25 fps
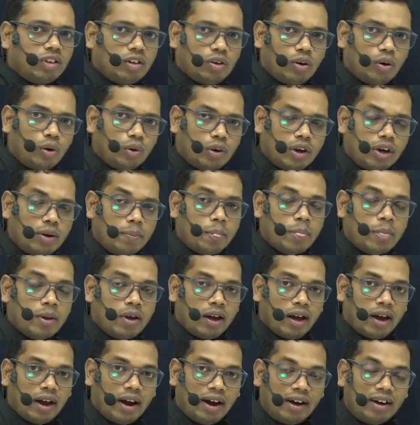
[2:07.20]
Okay,
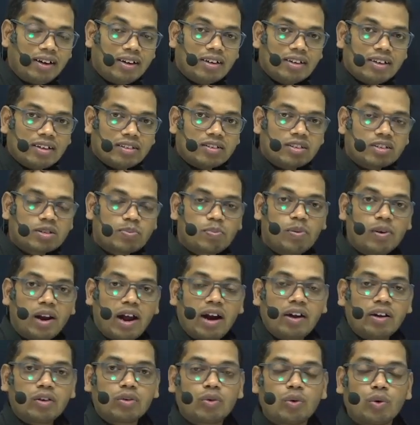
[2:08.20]
and this
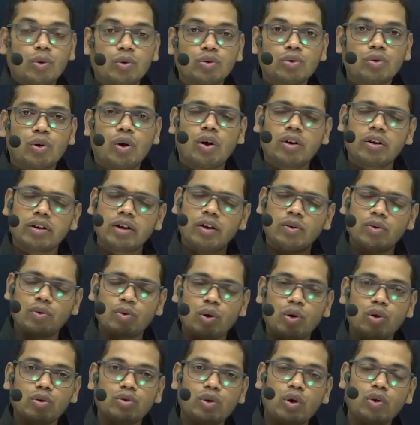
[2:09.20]
plant growth or
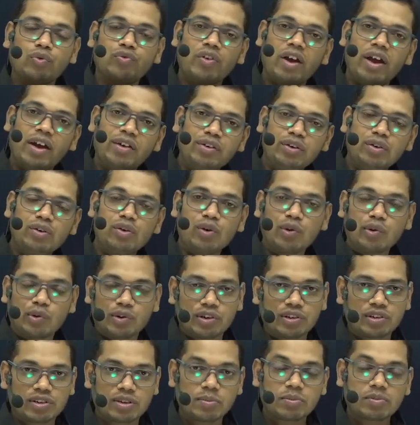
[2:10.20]
growth of any
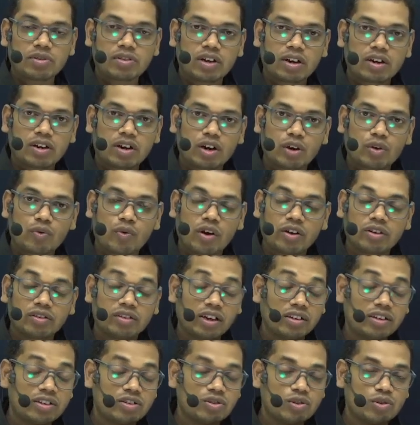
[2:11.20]
organism that
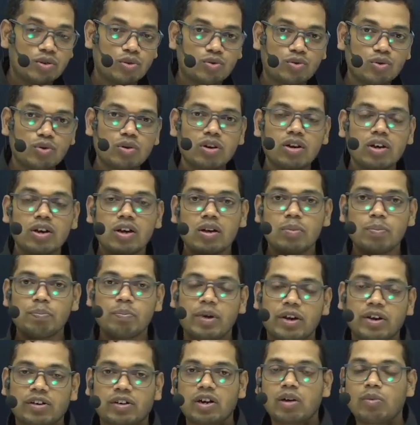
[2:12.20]
is due to
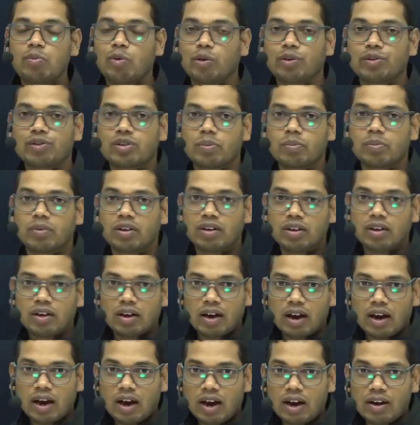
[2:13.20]
metabolism.
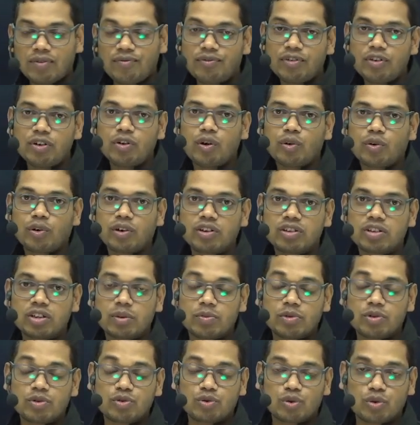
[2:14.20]
Every
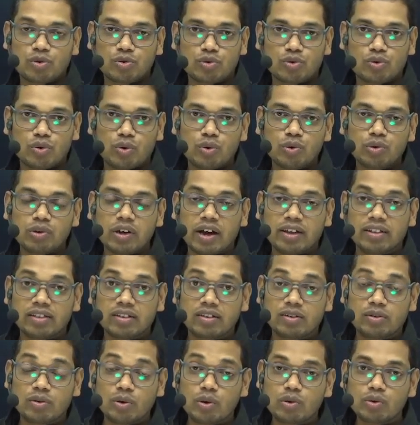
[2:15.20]
organism shows growth and
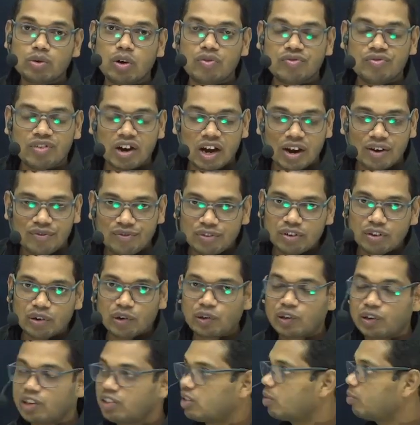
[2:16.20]
the growth of every
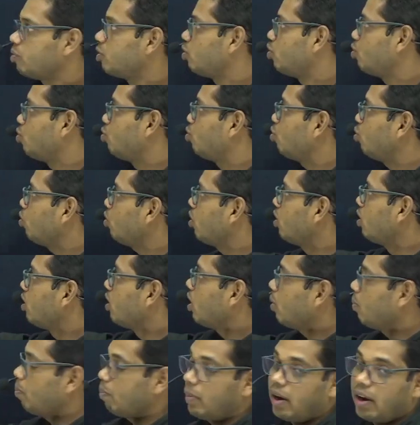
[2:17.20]
organism is due to
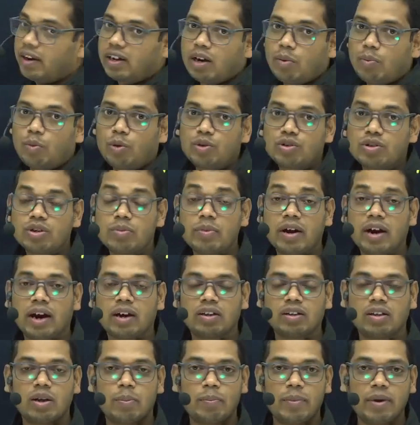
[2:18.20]
metabolism,
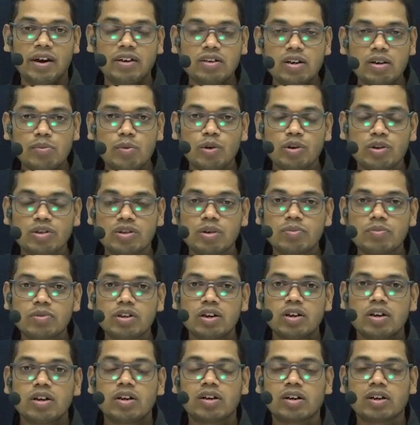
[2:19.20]
and the metabolism
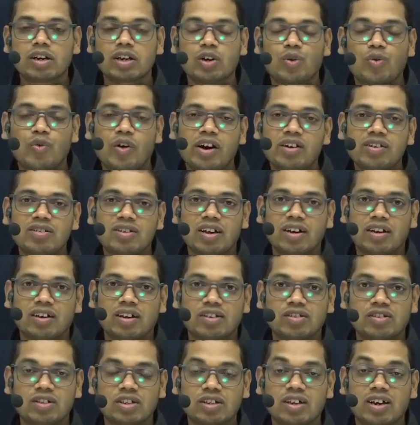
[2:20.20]
requires
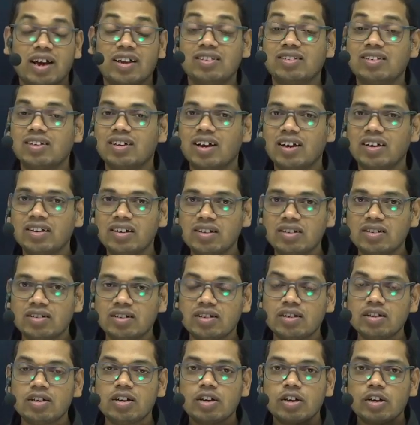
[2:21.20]
energy, and the
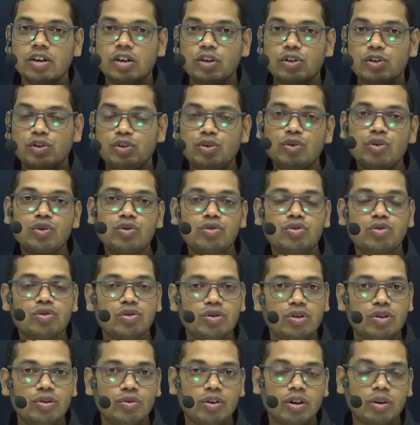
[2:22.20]
energy
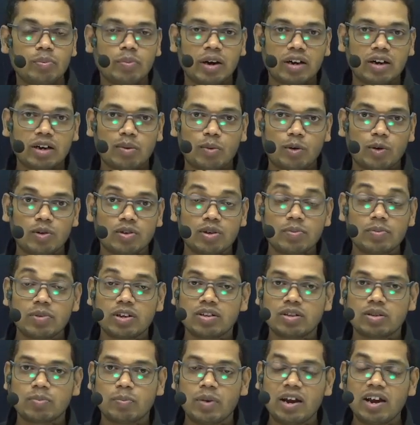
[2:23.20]
used during metabolism
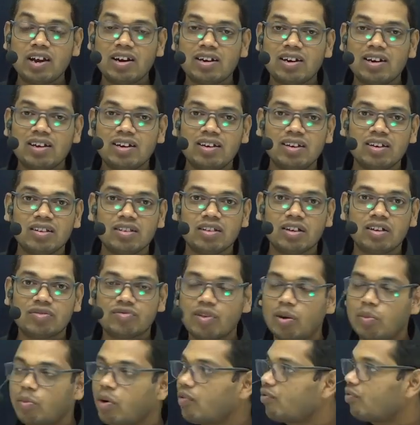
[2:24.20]
is mainly in the
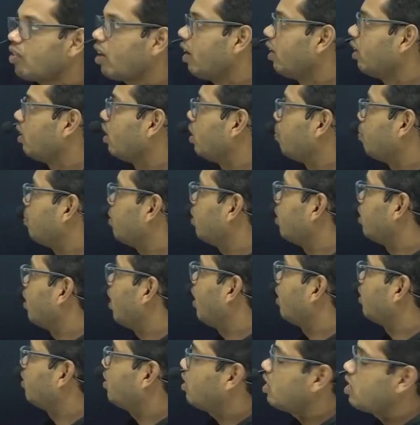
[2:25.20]
form of ATP,
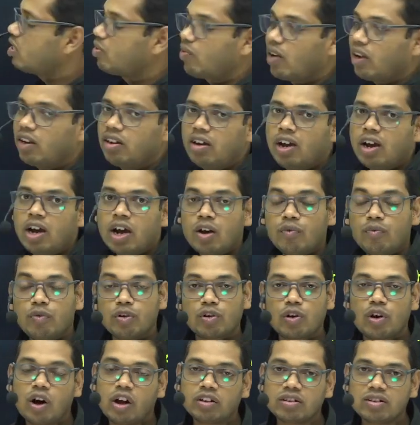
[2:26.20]
and that is why we
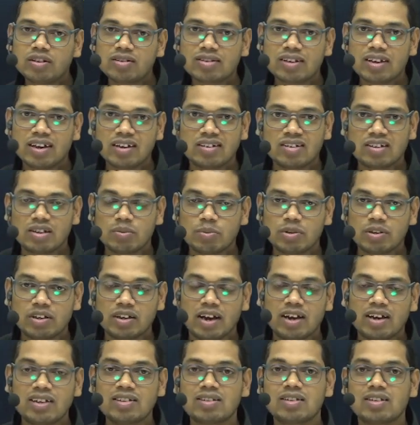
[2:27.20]
call this ATP
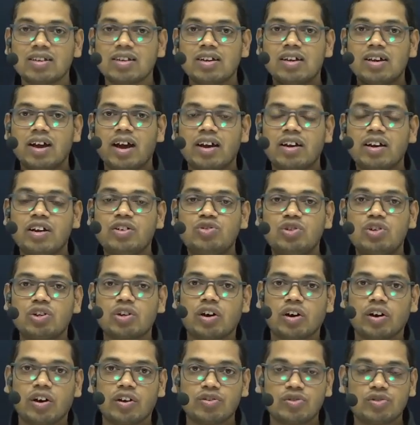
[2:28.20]
as energy
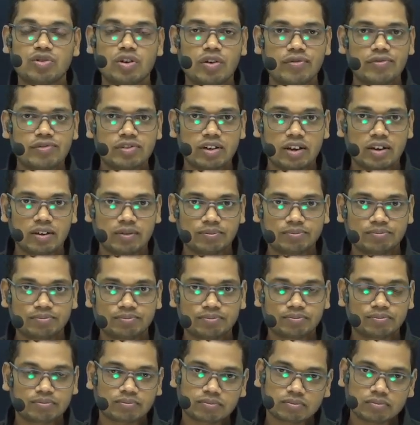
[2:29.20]
currency of cell,
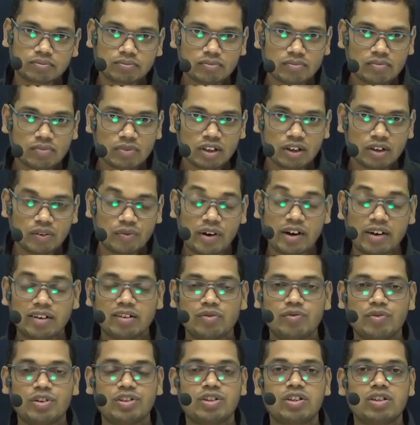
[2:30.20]
right,
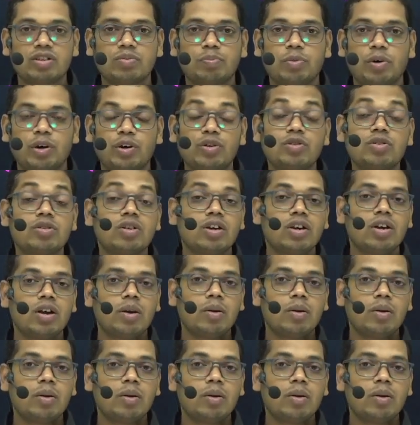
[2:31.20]
which is produced